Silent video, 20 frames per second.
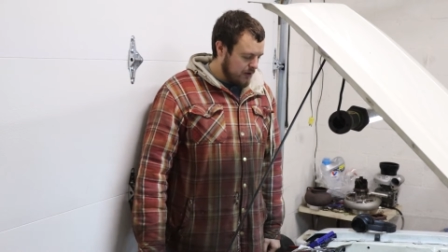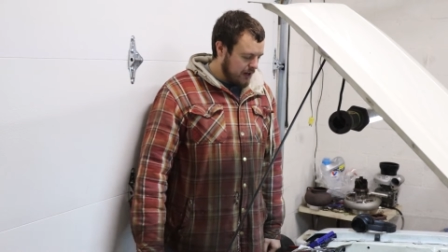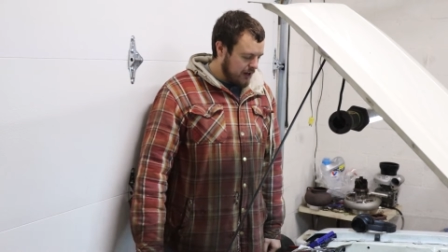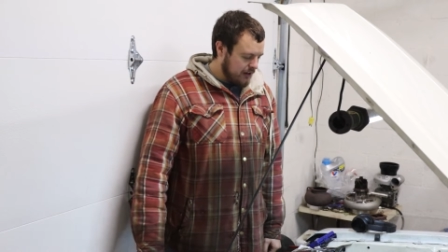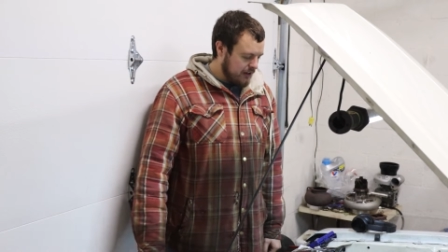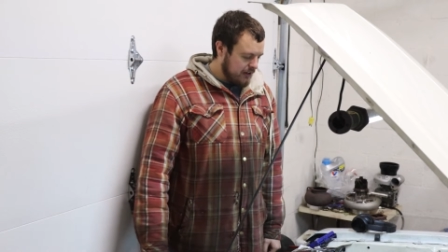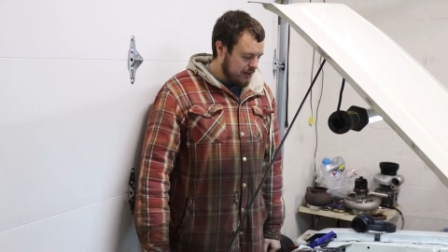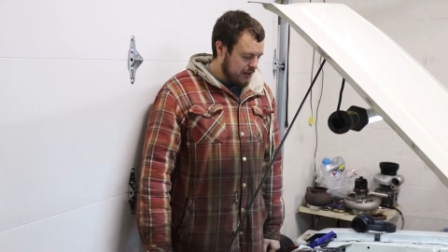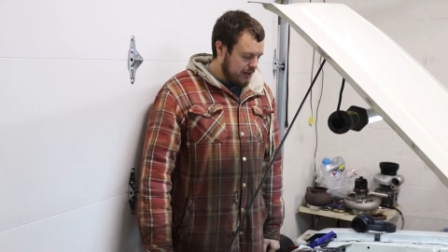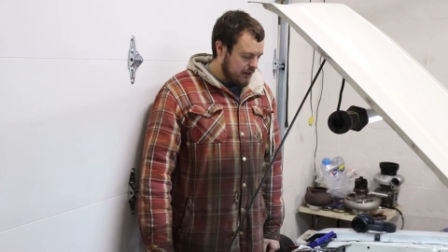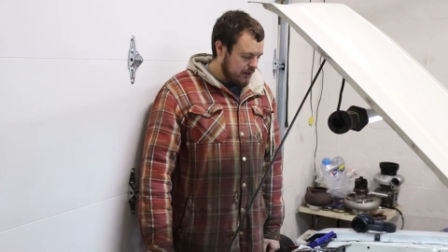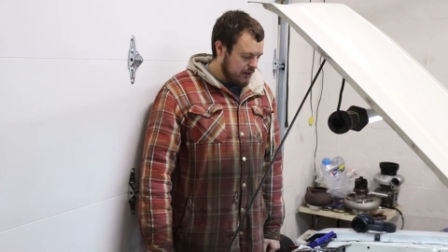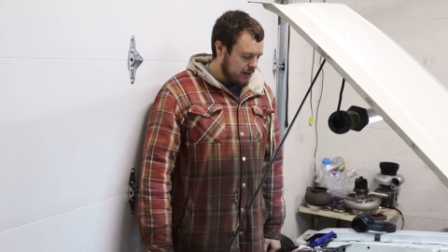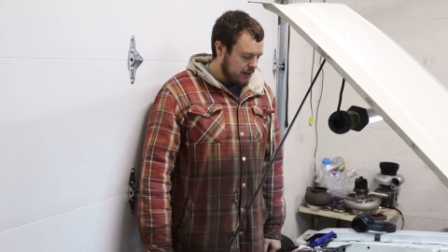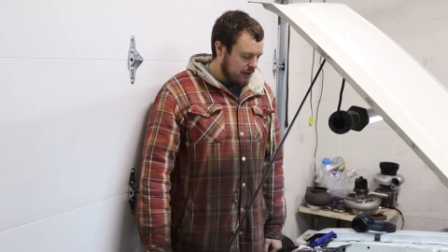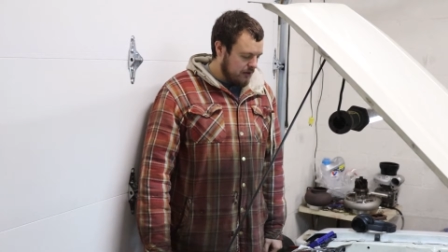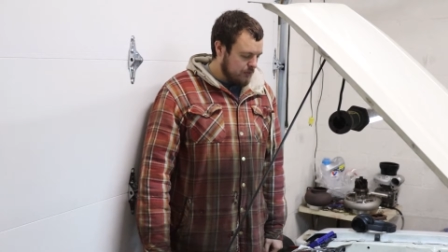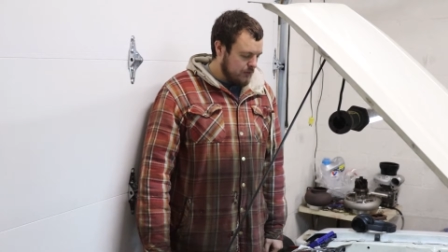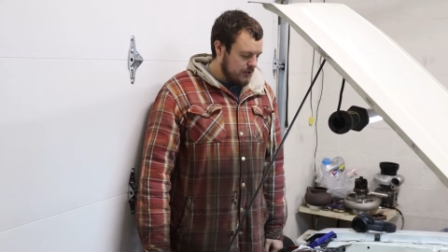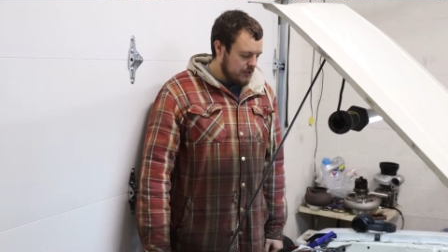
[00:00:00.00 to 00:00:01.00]
wagon and
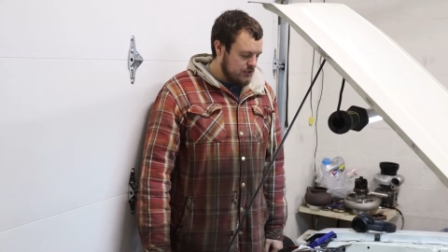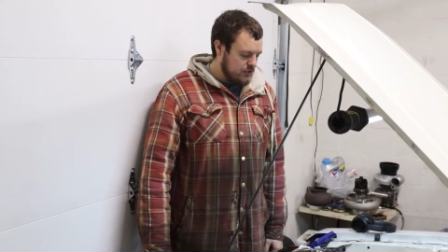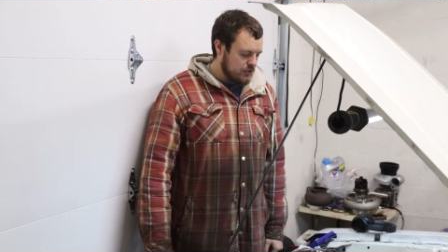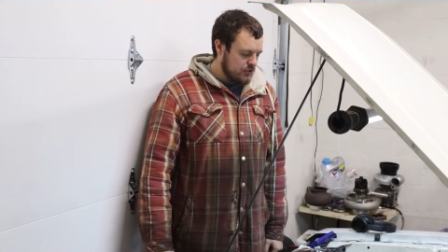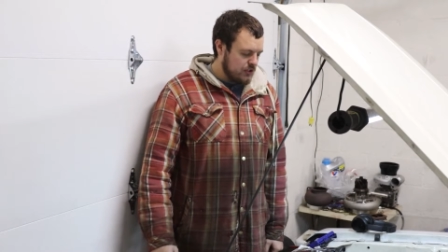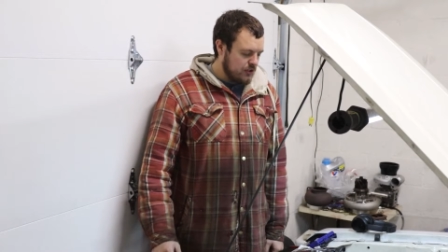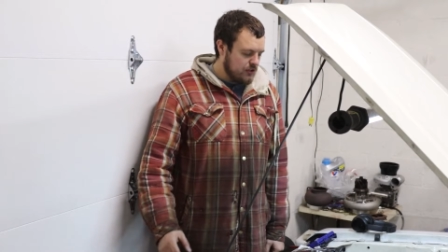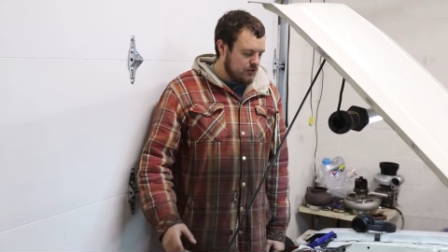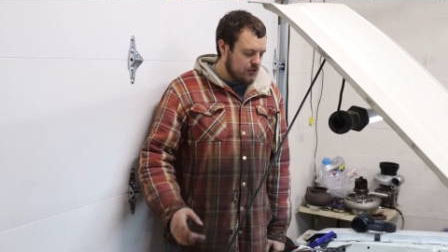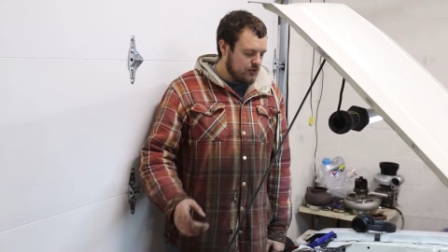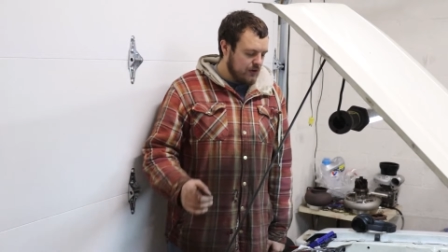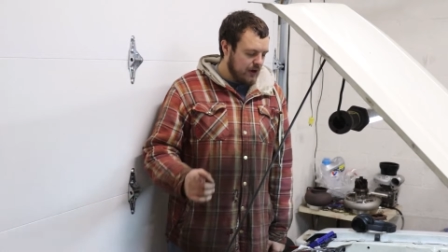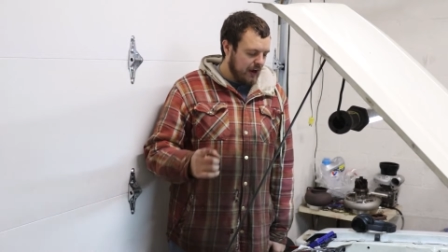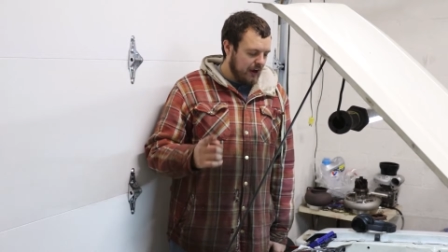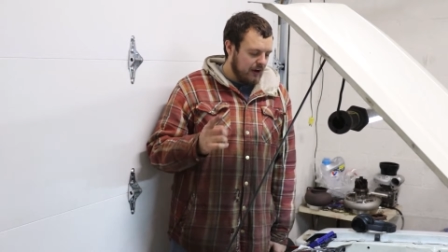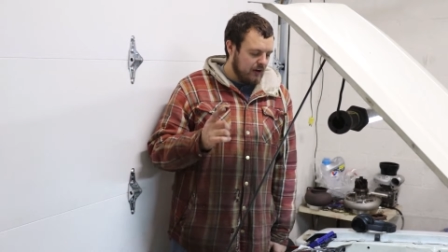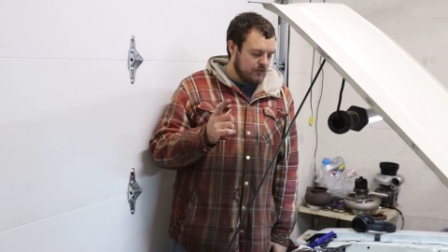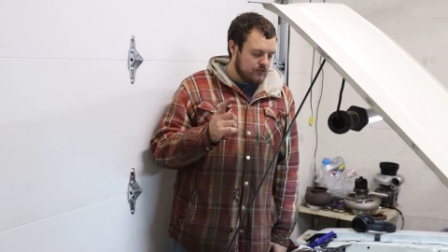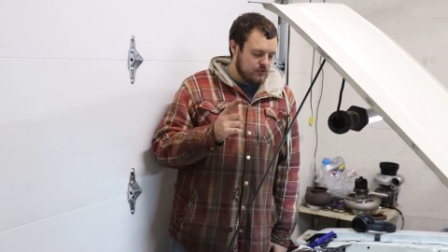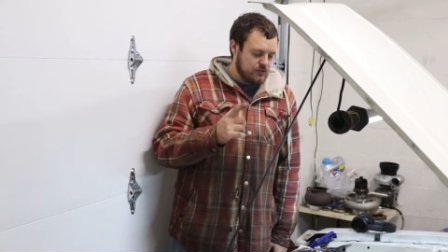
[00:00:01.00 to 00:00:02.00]
I want to show you
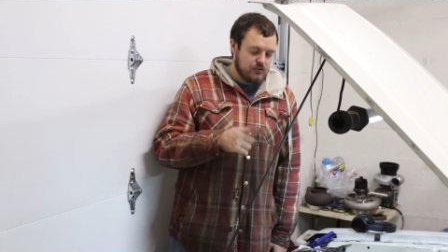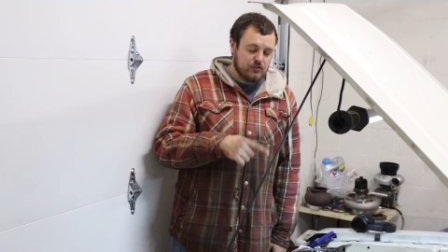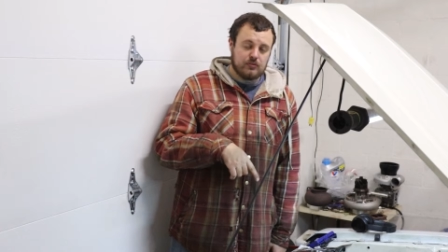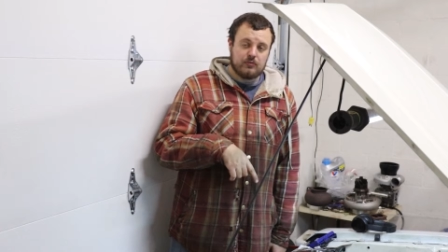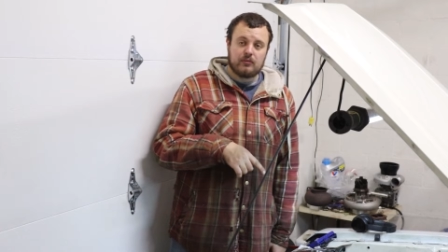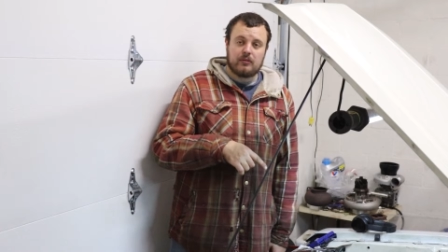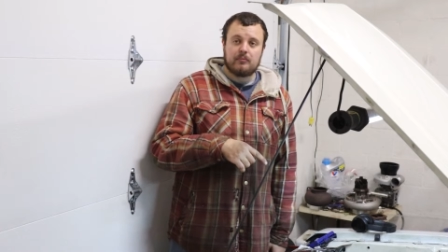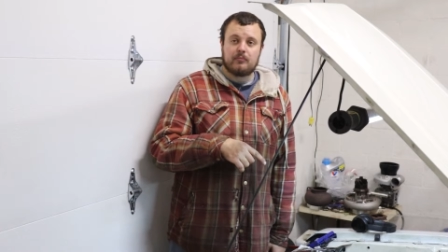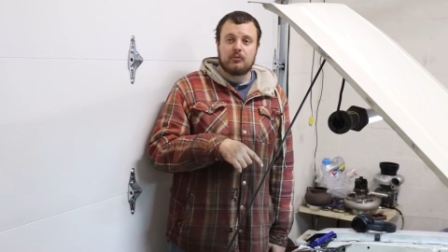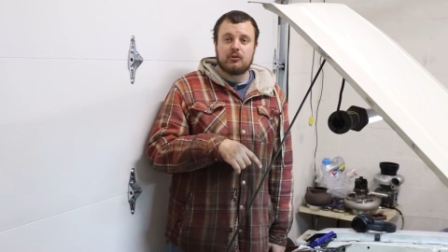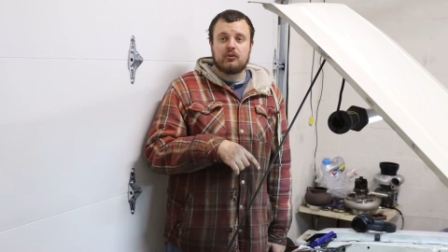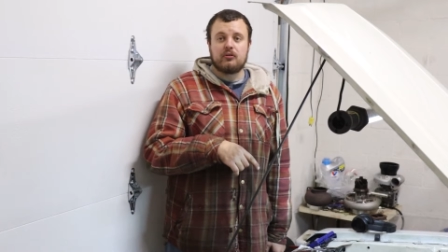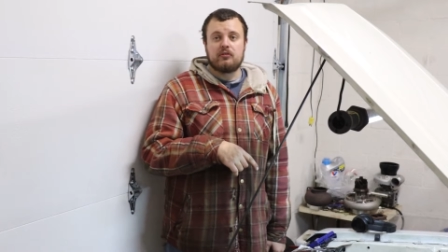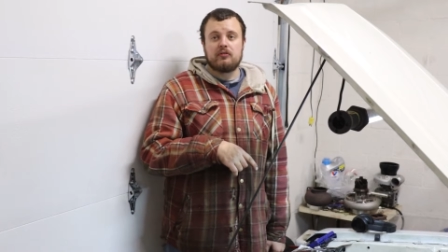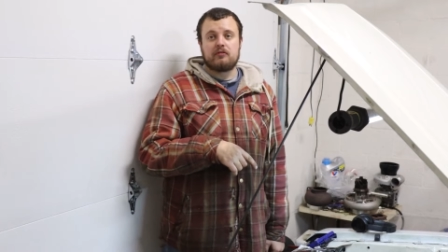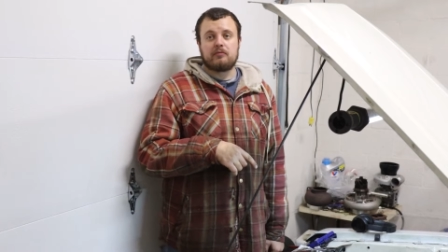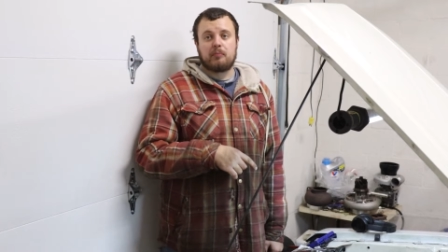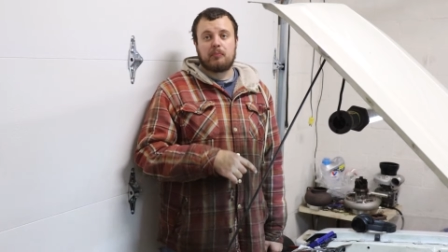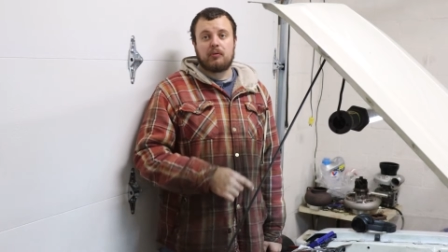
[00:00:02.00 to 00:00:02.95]
how to remove